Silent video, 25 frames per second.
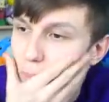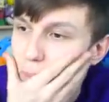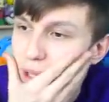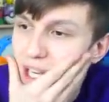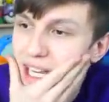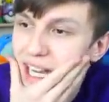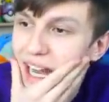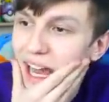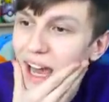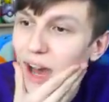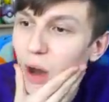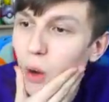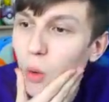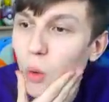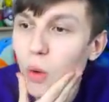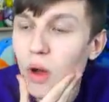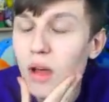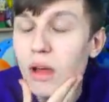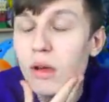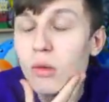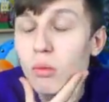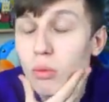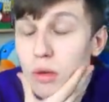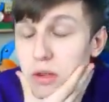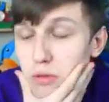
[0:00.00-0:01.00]
But now
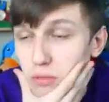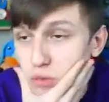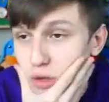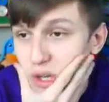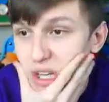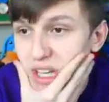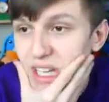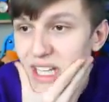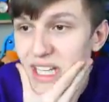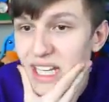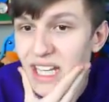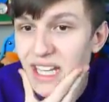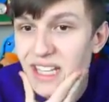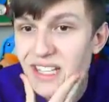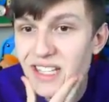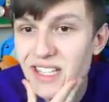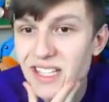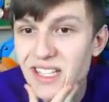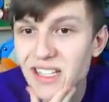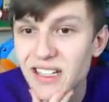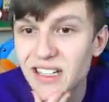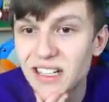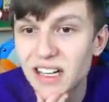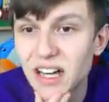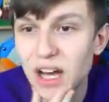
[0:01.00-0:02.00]
we really need
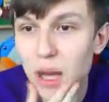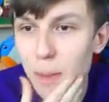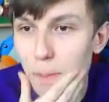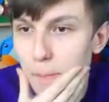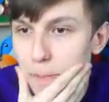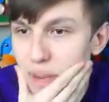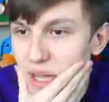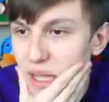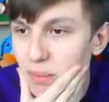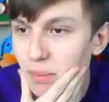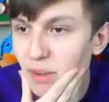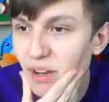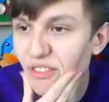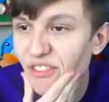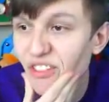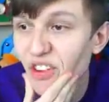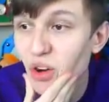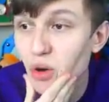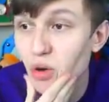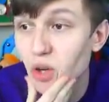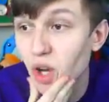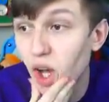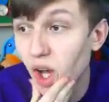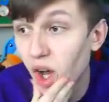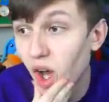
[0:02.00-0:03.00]
a big
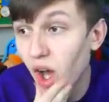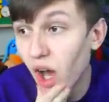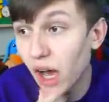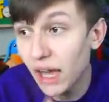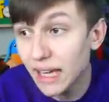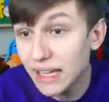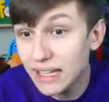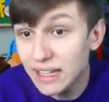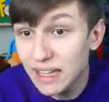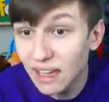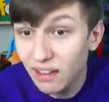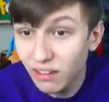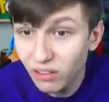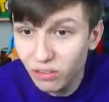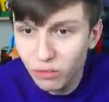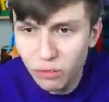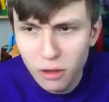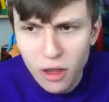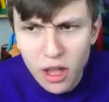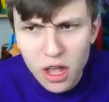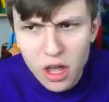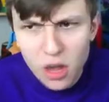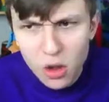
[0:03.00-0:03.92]
midfielder. I guess...